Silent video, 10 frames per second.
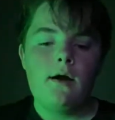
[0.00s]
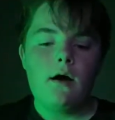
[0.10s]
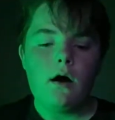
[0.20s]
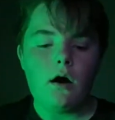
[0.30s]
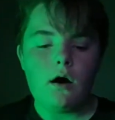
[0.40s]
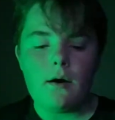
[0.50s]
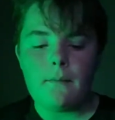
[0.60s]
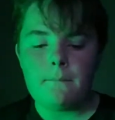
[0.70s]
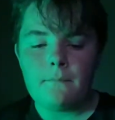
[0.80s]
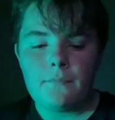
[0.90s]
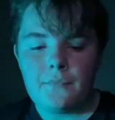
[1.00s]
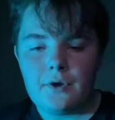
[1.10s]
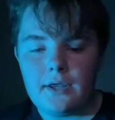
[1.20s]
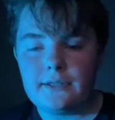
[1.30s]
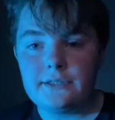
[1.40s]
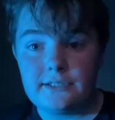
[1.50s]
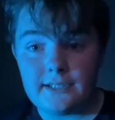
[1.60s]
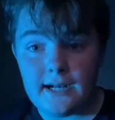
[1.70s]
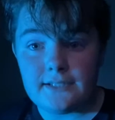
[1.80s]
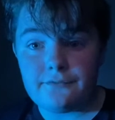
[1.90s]
In
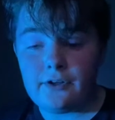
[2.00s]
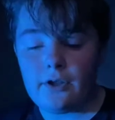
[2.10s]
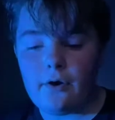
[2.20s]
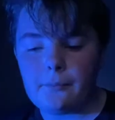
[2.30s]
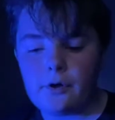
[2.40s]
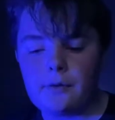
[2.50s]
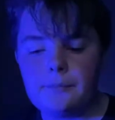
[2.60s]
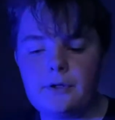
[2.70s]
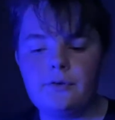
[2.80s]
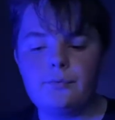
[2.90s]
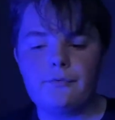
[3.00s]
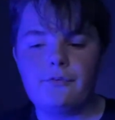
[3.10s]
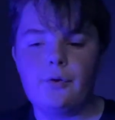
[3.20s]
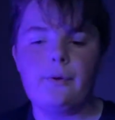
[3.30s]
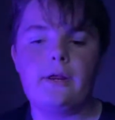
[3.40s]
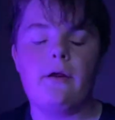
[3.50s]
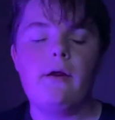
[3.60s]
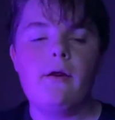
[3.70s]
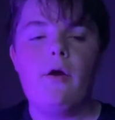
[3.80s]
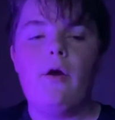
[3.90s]
today's video, I'm going to be reviewing
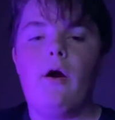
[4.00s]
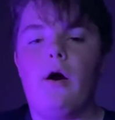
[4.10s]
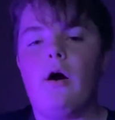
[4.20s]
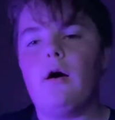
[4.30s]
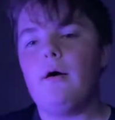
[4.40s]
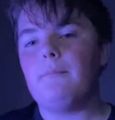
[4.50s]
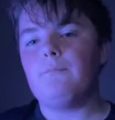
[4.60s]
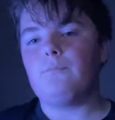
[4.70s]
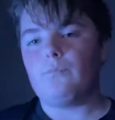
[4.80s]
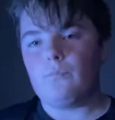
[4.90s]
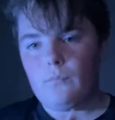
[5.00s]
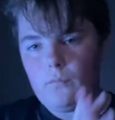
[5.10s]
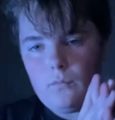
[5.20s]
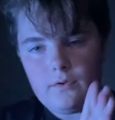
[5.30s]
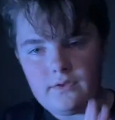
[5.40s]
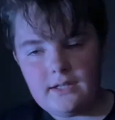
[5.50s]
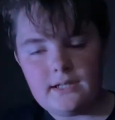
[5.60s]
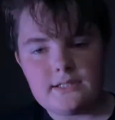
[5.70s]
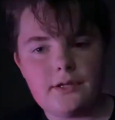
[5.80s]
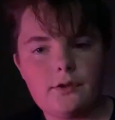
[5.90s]
the
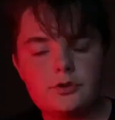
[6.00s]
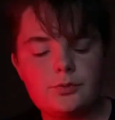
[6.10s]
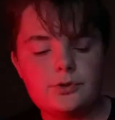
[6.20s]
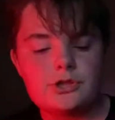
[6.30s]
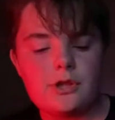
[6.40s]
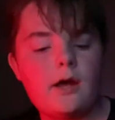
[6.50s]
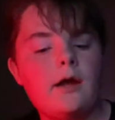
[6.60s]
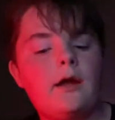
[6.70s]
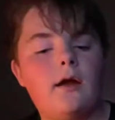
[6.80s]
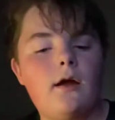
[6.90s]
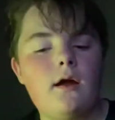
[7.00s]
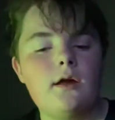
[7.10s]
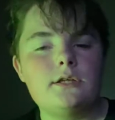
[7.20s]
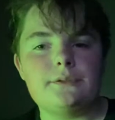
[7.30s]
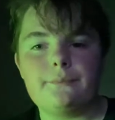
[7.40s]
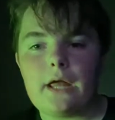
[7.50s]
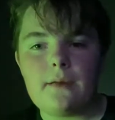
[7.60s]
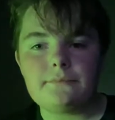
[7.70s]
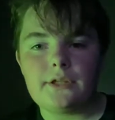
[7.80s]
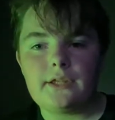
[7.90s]
Nintendo Switch Lite, some
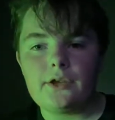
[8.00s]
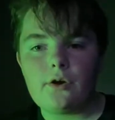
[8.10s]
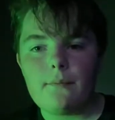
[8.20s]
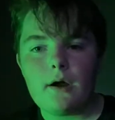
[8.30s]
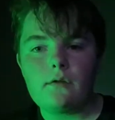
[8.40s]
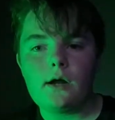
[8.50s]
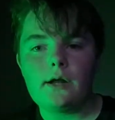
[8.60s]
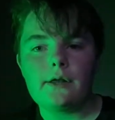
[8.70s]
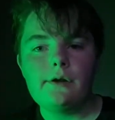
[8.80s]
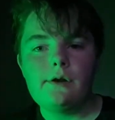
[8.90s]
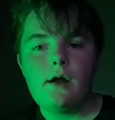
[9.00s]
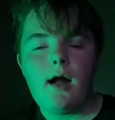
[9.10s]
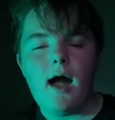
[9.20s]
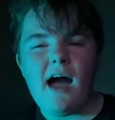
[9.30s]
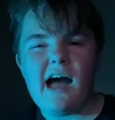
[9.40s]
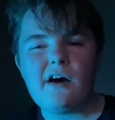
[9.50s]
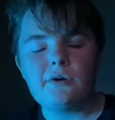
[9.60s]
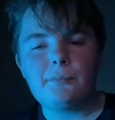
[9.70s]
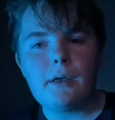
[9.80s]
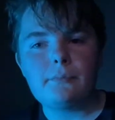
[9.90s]
games I think y'all might like, how
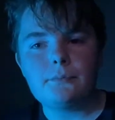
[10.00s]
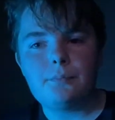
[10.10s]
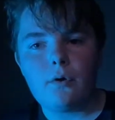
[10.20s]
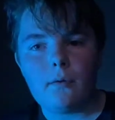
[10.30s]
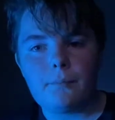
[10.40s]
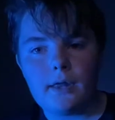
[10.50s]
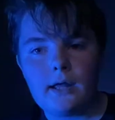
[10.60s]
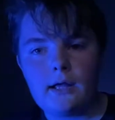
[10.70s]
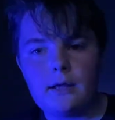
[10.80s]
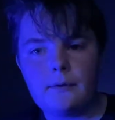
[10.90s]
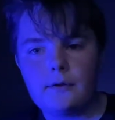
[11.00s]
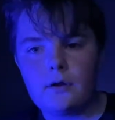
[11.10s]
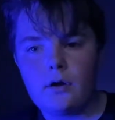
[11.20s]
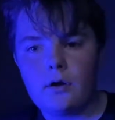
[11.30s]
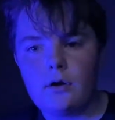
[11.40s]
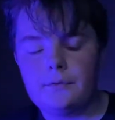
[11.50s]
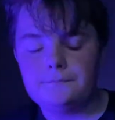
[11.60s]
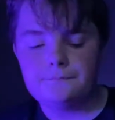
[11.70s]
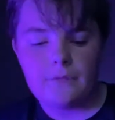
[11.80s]
to be able to play in